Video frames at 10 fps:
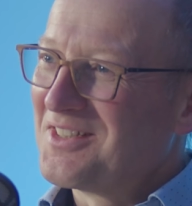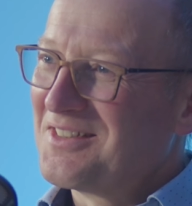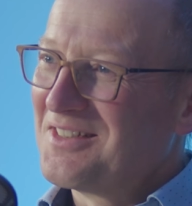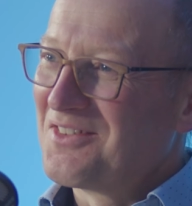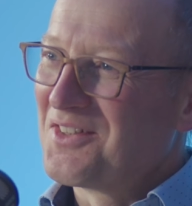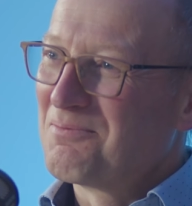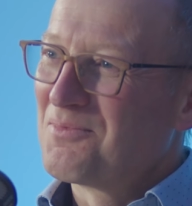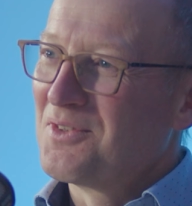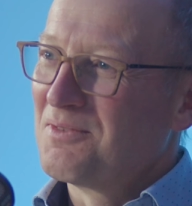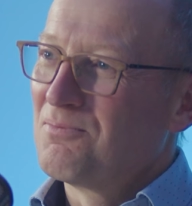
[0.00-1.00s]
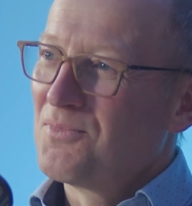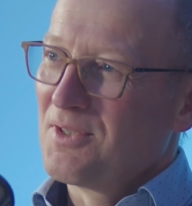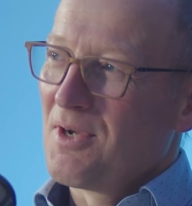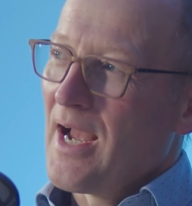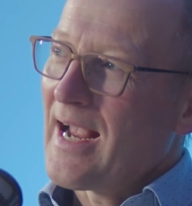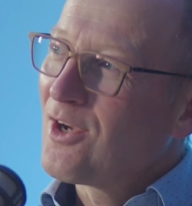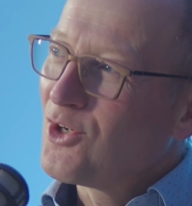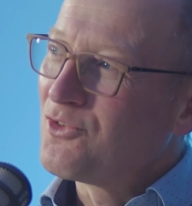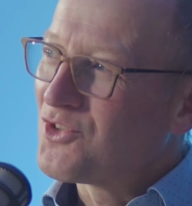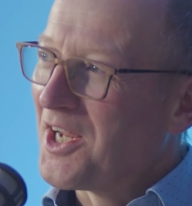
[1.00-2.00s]
You, you know, the, the, the
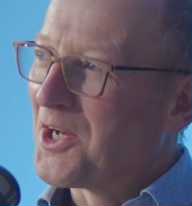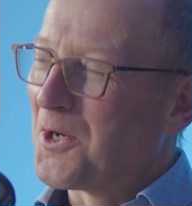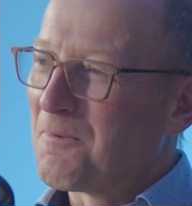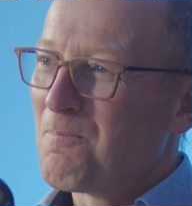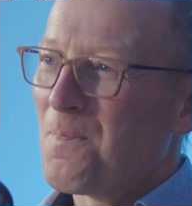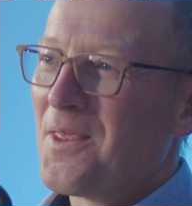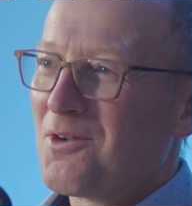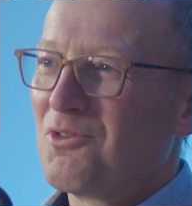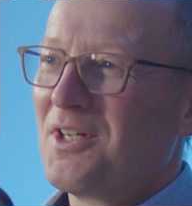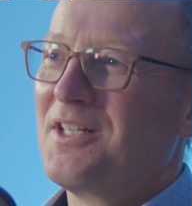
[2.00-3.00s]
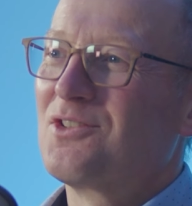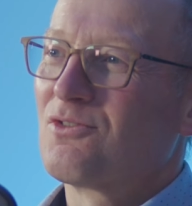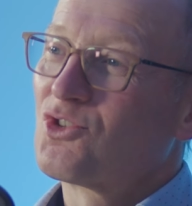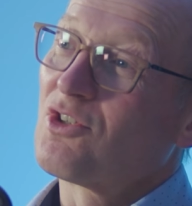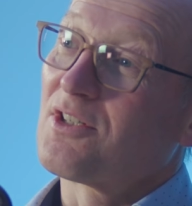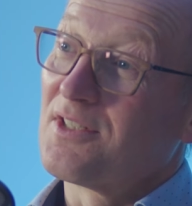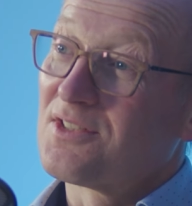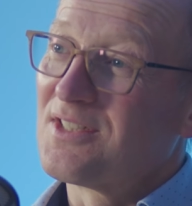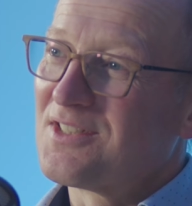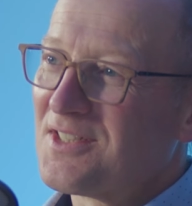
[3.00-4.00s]
angle you've taken really sort of struck
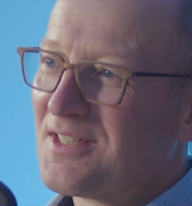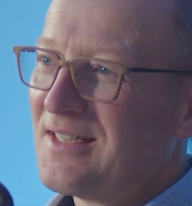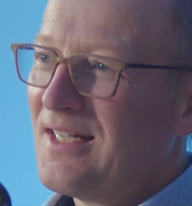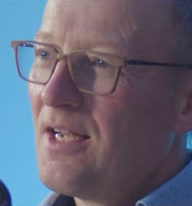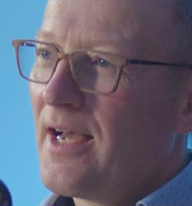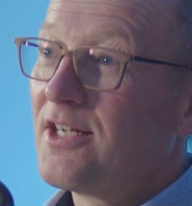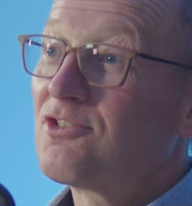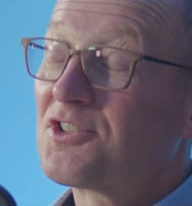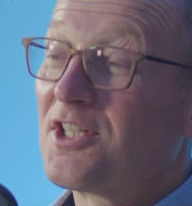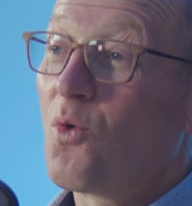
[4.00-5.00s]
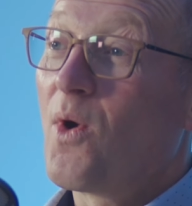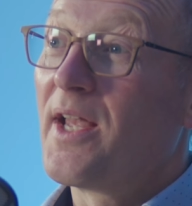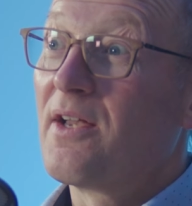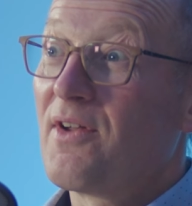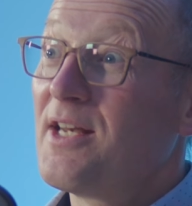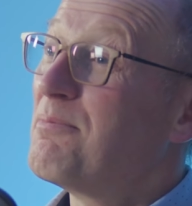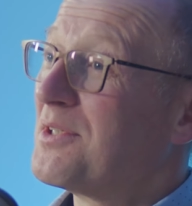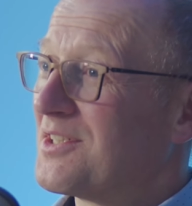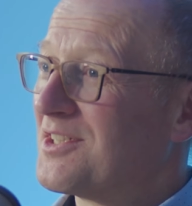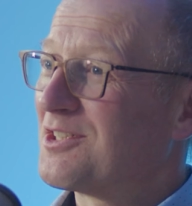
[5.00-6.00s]
us as a, uh, an interesting way of any
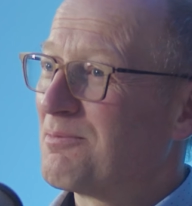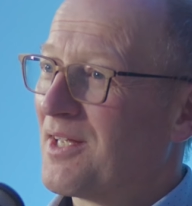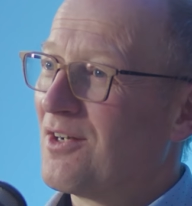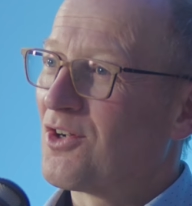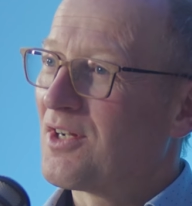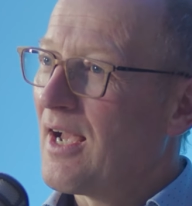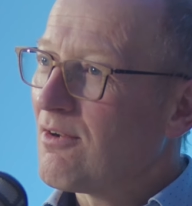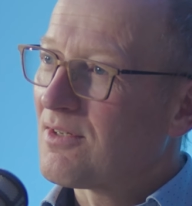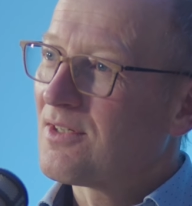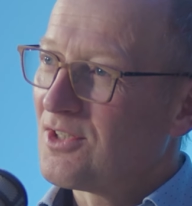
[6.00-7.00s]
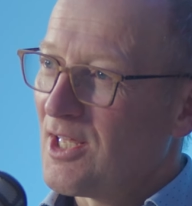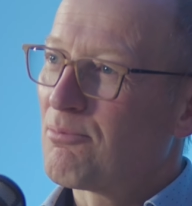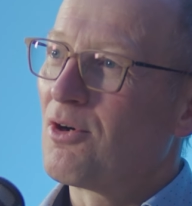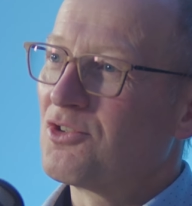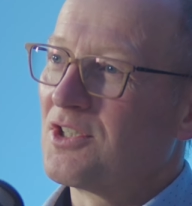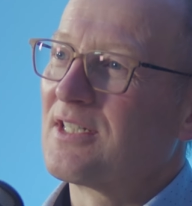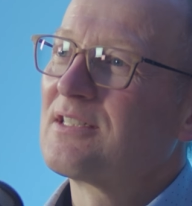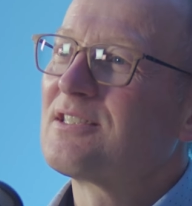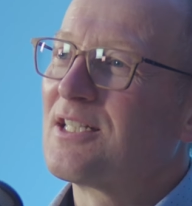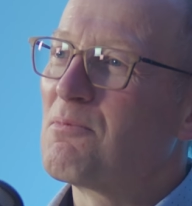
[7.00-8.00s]
business to be able to look how could they approach an existing